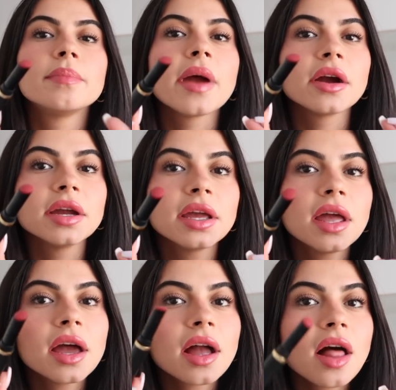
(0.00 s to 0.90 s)

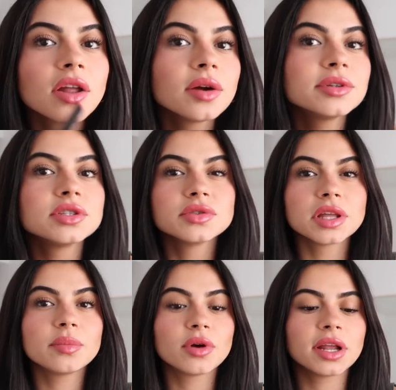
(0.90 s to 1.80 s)
berry color, which is
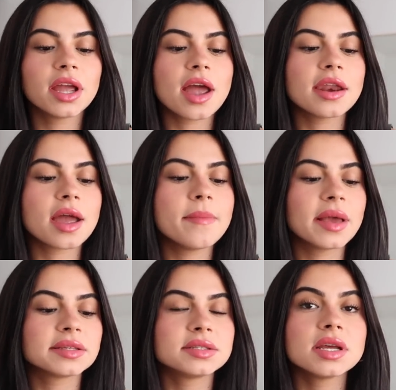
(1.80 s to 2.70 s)
really pretty, and I
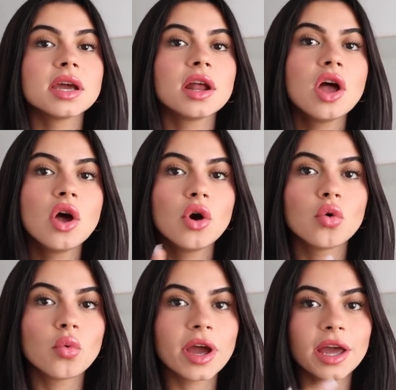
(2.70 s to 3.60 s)
mixed it
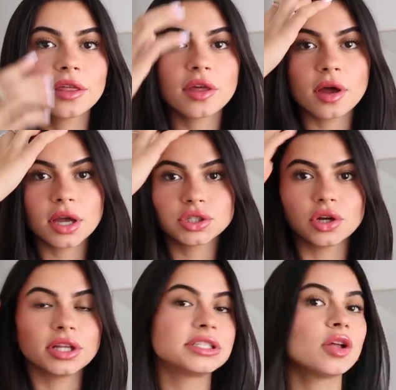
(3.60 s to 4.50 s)
with
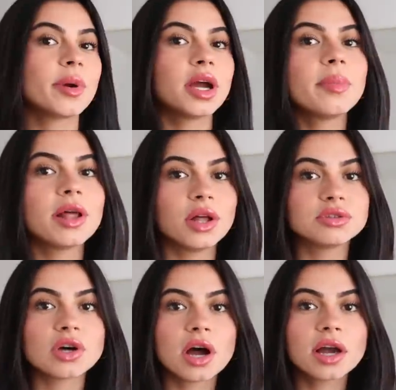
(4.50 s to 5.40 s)
Charlotte Tilbury Pillow
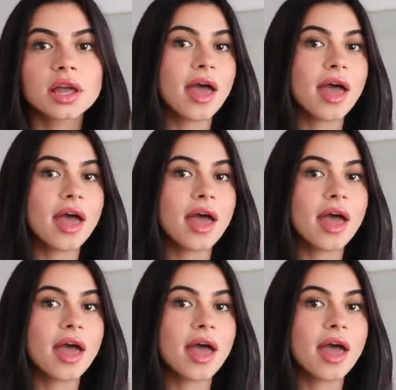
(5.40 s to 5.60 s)
Talk.